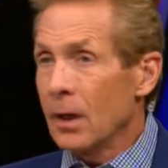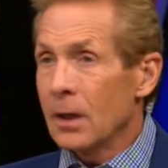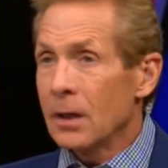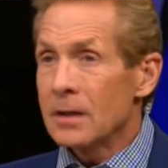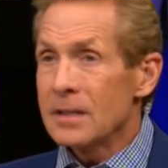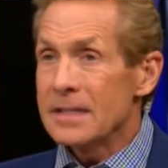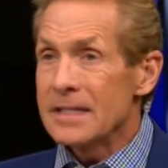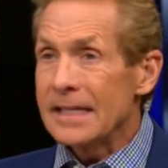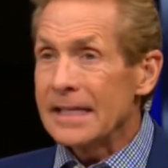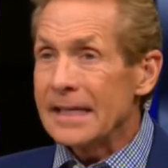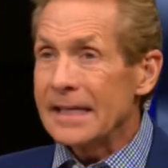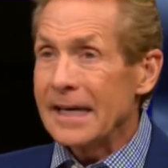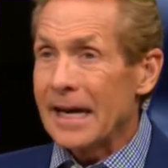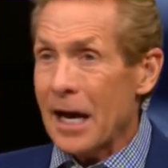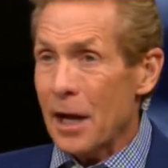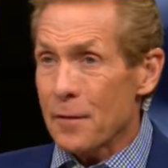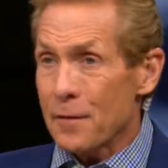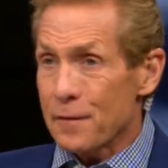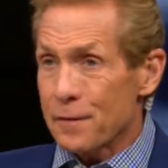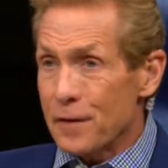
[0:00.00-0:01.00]
Zeke
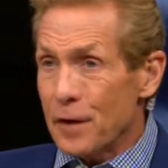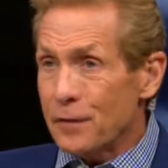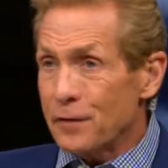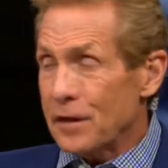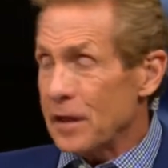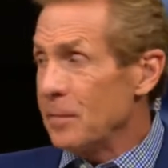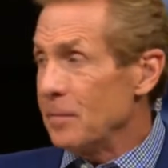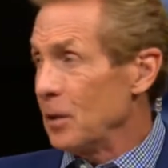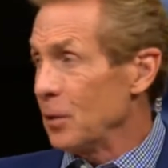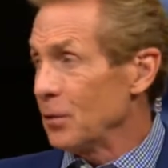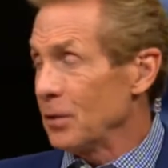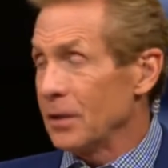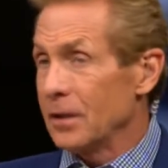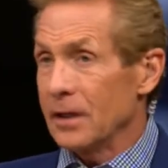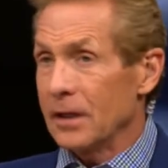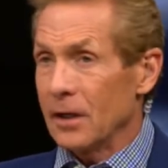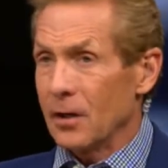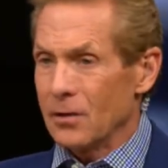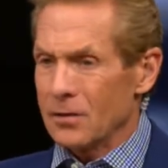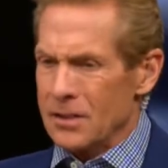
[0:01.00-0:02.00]
got $50
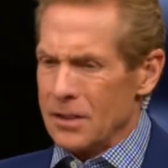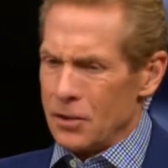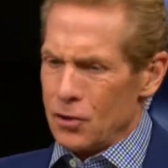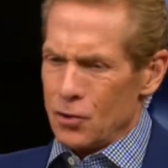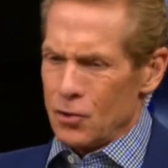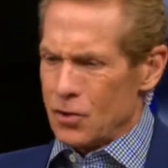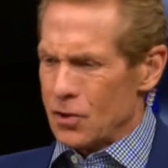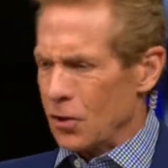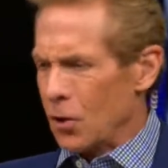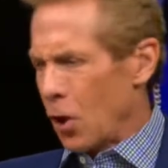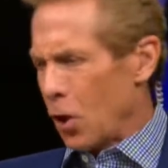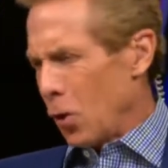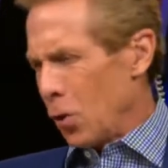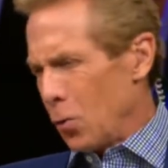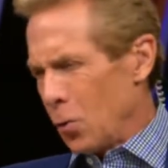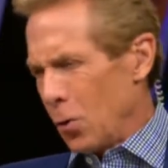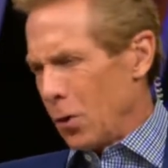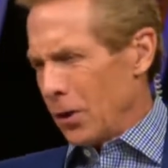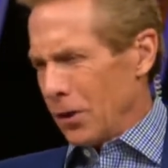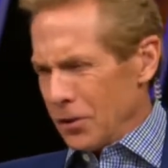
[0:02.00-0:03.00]
million guaranteed, and you said,
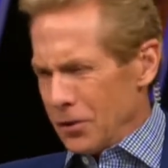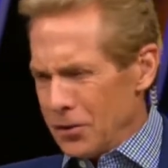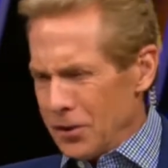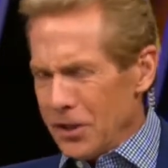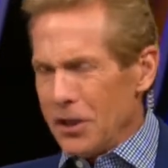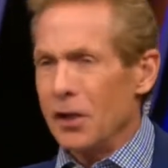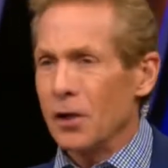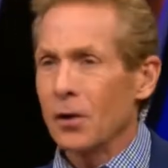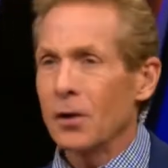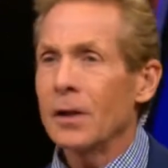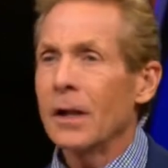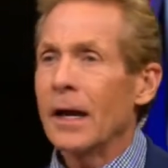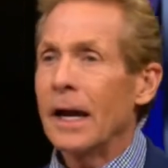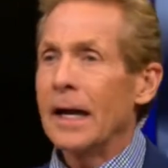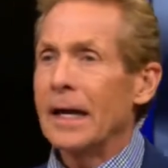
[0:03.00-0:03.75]
oh, what a deal.